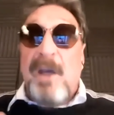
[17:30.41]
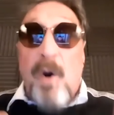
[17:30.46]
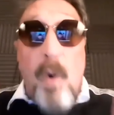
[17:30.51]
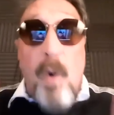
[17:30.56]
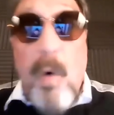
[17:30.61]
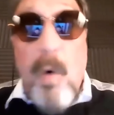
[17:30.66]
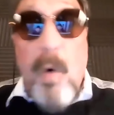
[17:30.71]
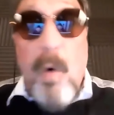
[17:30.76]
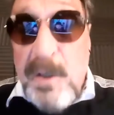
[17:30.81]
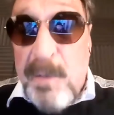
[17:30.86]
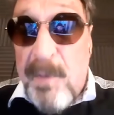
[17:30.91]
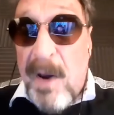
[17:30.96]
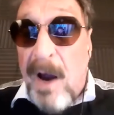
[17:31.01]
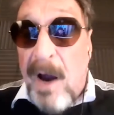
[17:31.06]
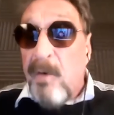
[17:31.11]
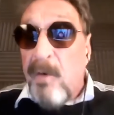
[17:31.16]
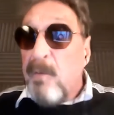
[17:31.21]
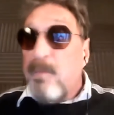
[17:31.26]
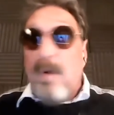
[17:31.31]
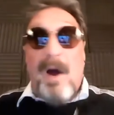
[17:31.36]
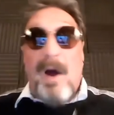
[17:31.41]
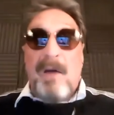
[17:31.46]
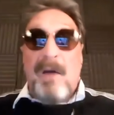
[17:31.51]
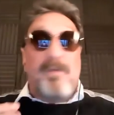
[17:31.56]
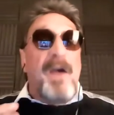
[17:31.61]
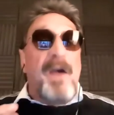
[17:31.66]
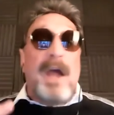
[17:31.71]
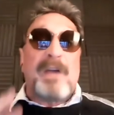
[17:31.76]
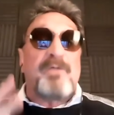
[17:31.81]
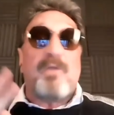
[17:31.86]
horsepower by a
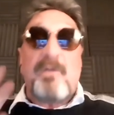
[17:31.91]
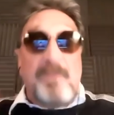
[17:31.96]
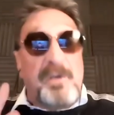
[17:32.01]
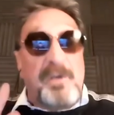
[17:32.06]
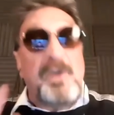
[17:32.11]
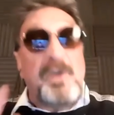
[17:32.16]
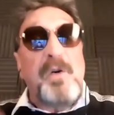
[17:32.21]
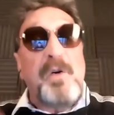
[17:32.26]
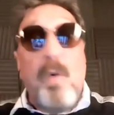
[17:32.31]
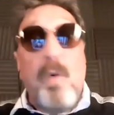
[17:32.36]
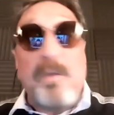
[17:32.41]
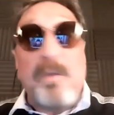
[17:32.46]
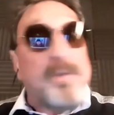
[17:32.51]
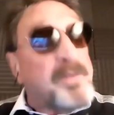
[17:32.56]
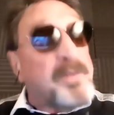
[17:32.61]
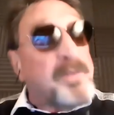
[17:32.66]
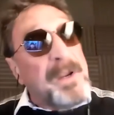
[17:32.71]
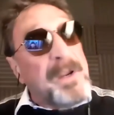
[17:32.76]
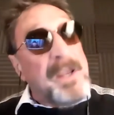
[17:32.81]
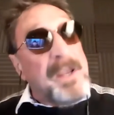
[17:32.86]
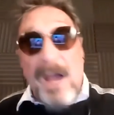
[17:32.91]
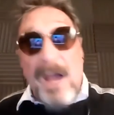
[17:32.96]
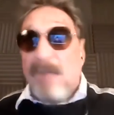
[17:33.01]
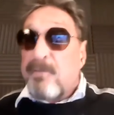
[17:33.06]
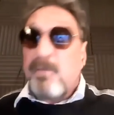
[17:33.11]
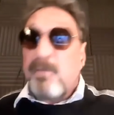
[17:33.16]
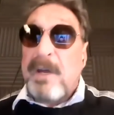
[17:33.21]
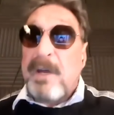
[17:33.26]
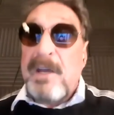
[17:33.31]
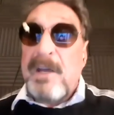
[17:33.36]
factor of 2 or 3
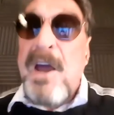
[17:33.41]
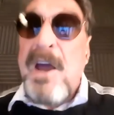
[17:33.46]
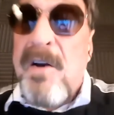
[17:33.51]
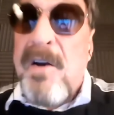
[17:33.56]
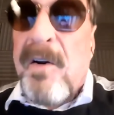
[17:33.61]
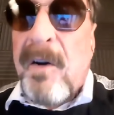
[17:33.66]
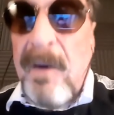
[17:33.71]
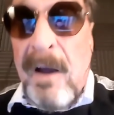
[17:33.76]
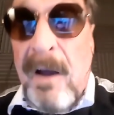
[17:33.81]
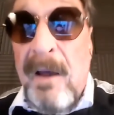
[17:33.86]
every year.